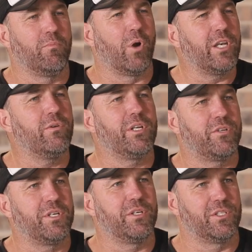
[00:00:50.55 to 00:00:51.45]
when you
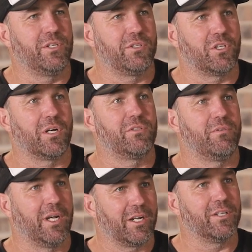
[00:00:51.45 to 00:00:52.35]
introduce a new song, it's
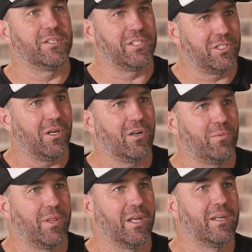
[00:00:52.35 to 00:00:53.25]
really good to
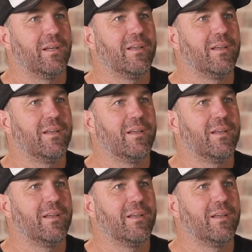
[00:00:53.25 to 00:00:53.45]
start with it.